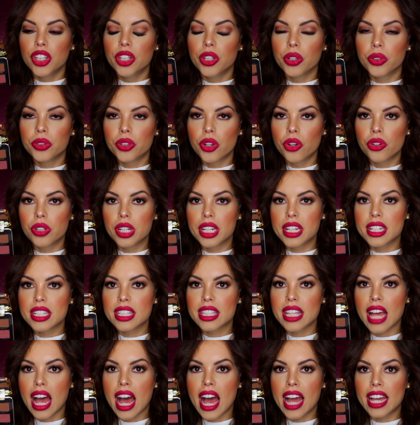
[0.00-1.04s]
You'll
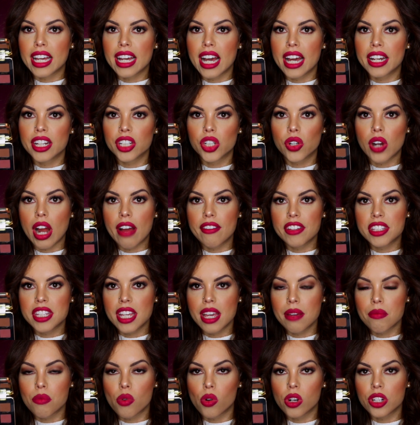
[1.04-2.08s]
notice that I kind of
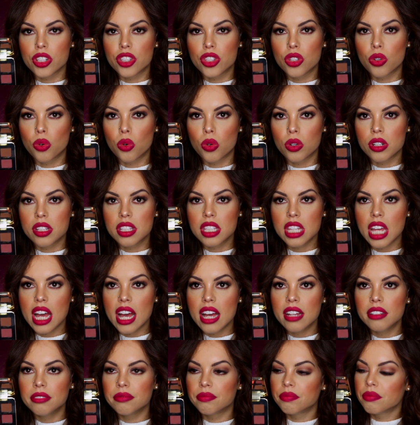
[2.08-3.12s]
gravitate more towards
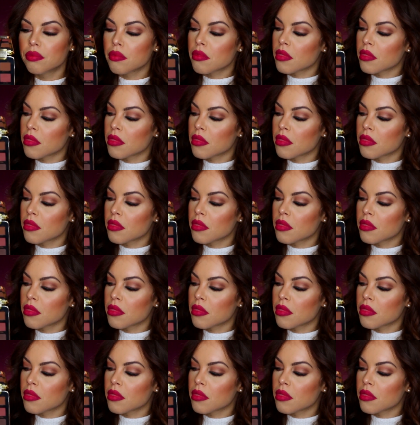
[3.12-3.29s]
that.